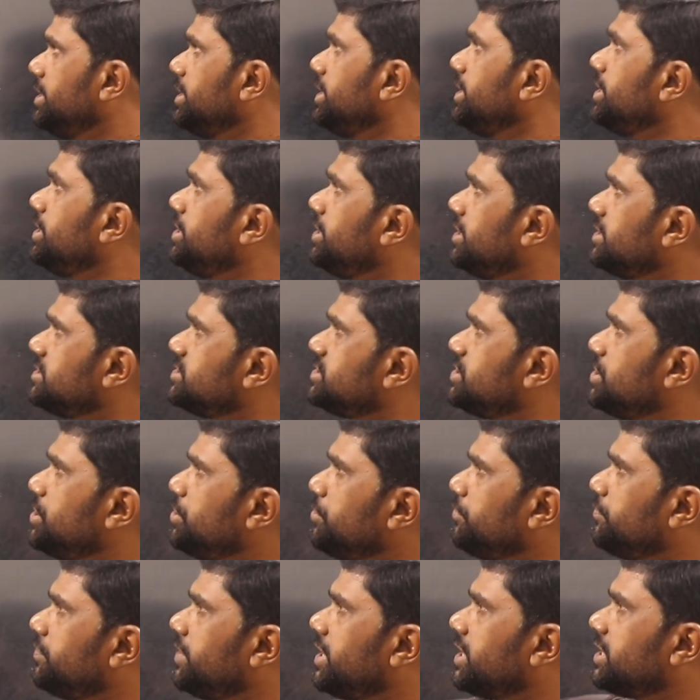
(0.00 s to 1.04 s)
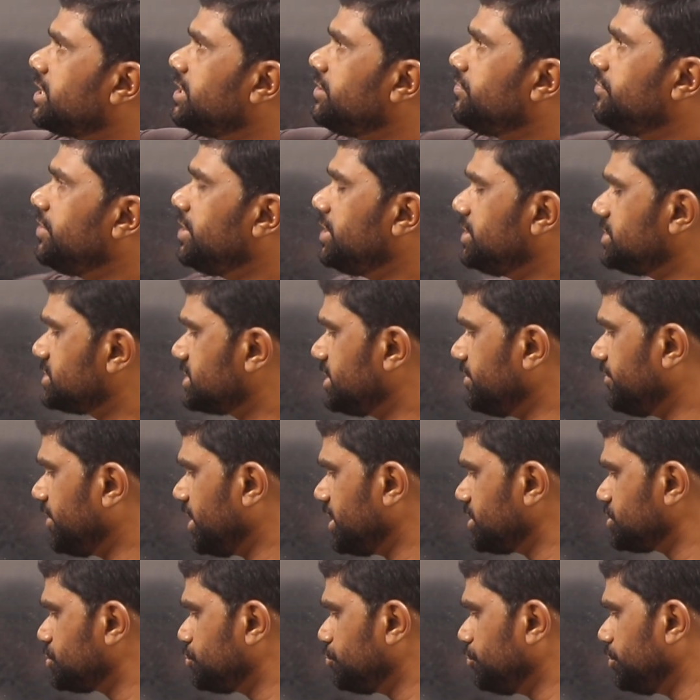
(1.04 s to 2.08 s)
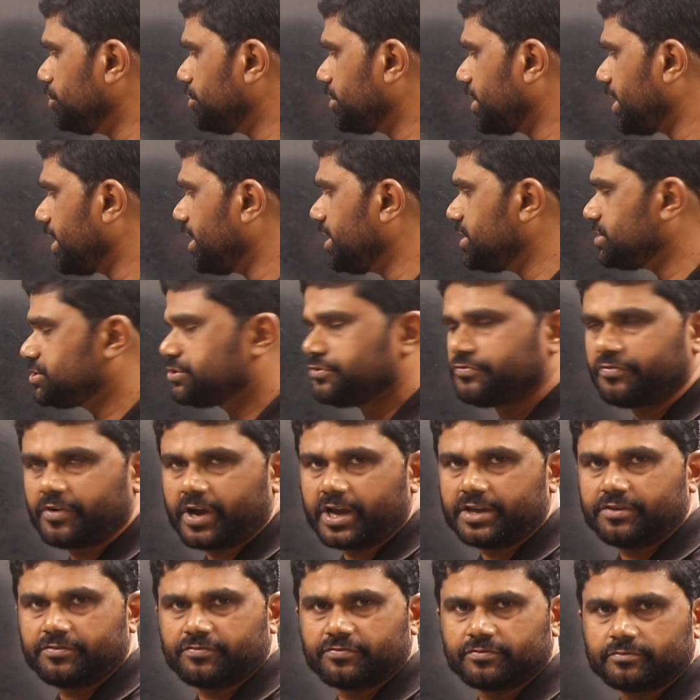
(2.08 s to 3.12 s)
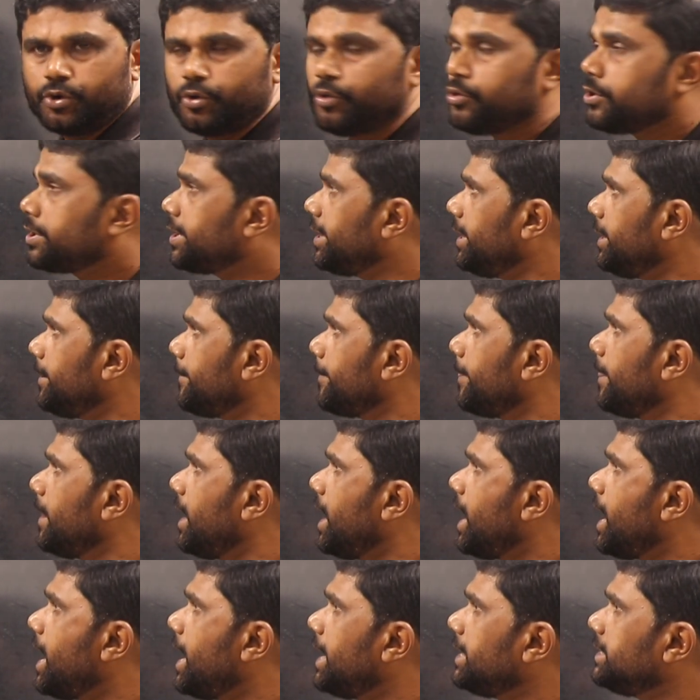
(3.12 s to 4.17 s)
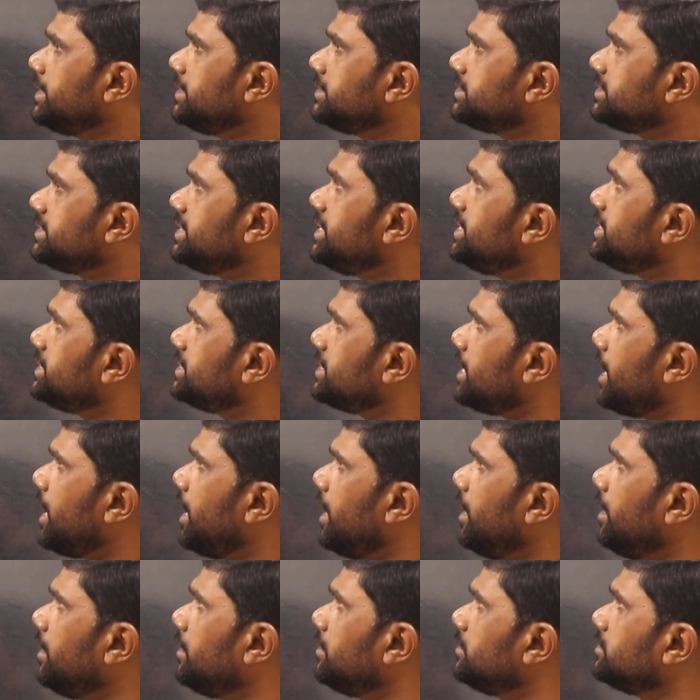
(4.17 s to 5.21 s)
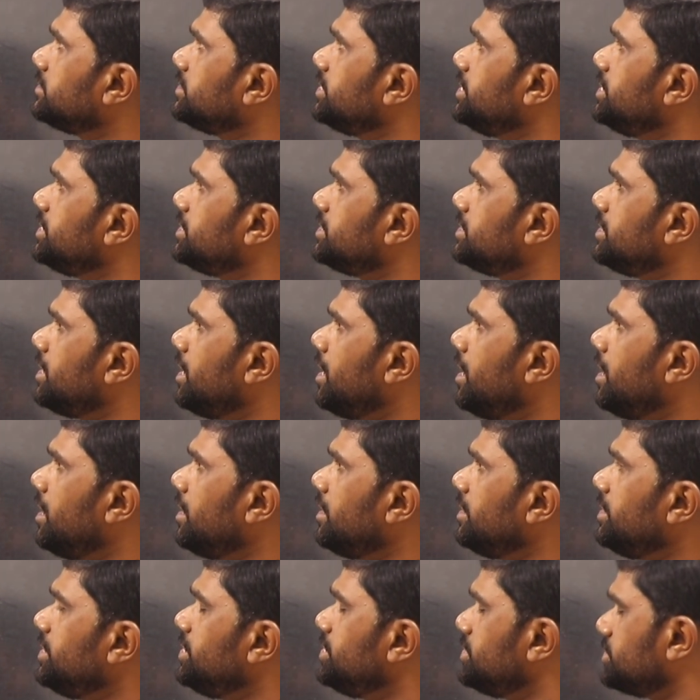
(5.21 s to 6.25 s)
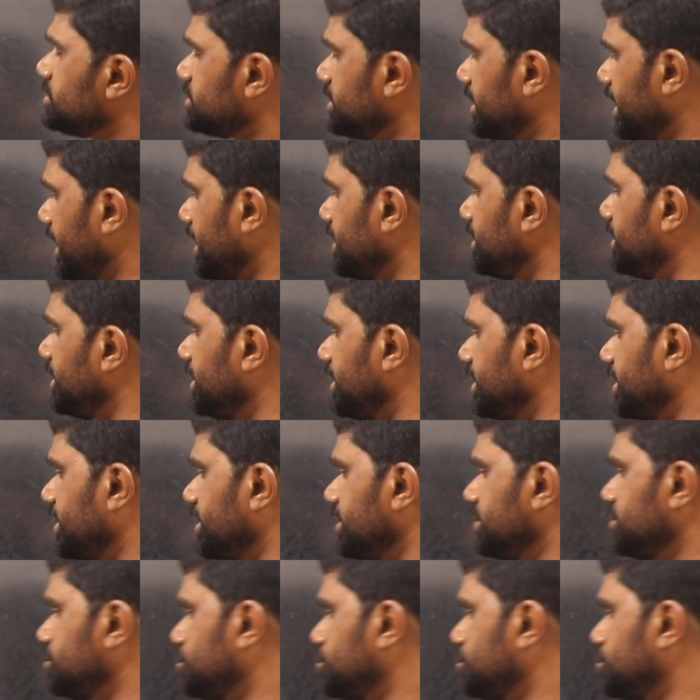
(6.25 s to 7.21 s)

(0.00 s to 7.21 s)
Intensity of electric field is given as 2 into 10 raised to 5. Okay, and theta is 90 degree.